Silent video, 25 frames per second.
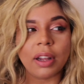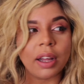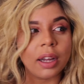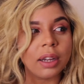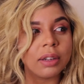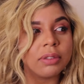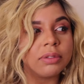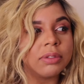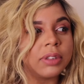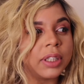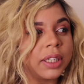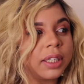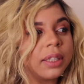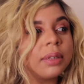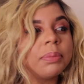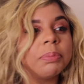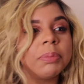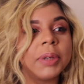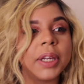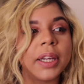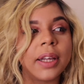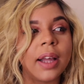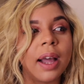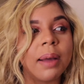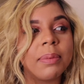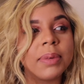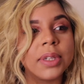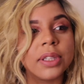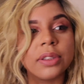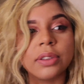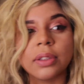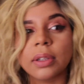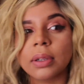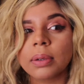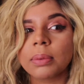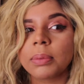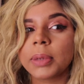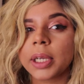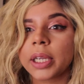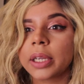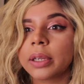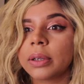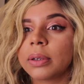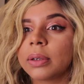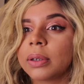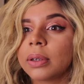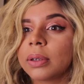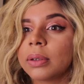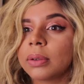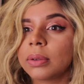like a really big Amazon wig
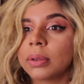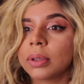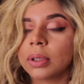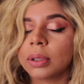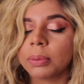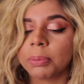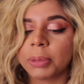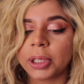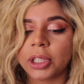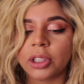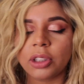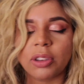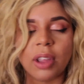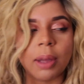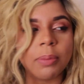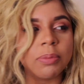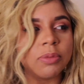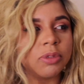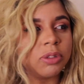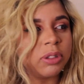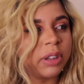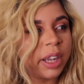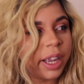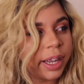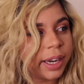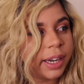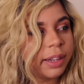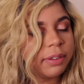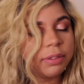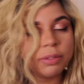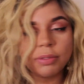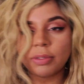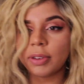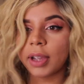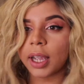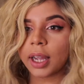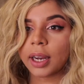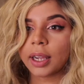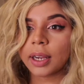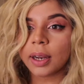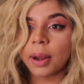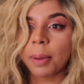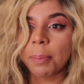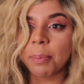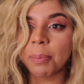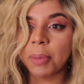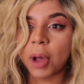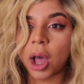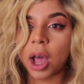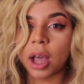haul, because I'm really feeling
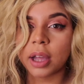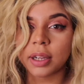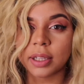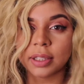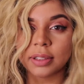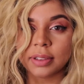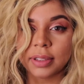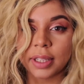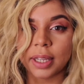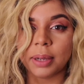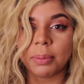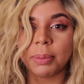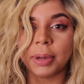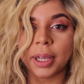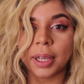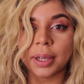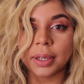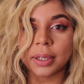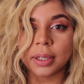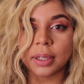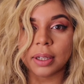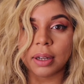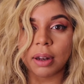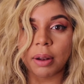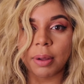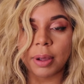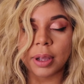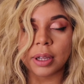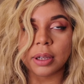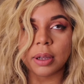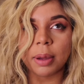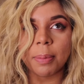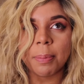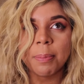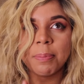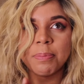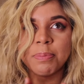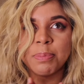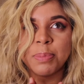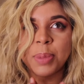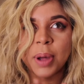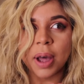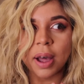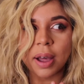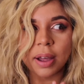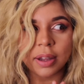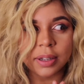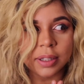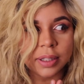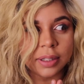a burgundy wig, like a
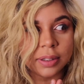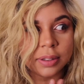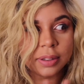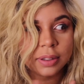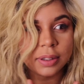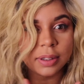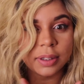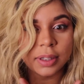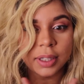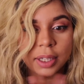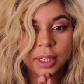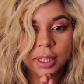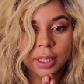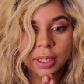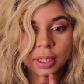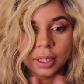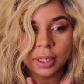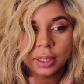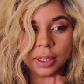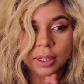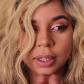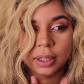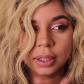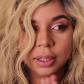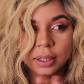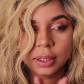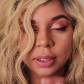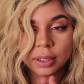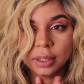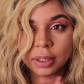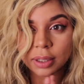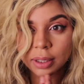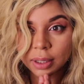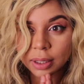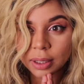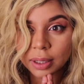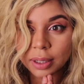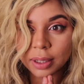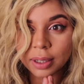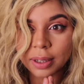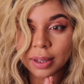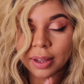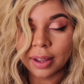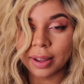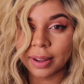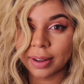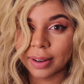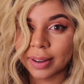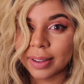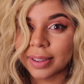burgundy,
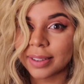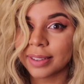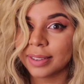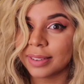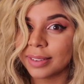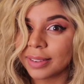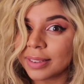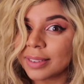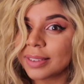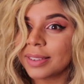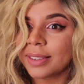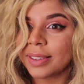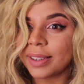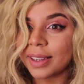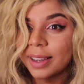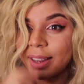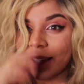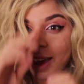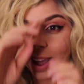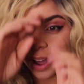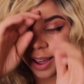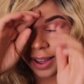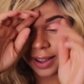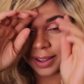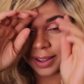like yeah,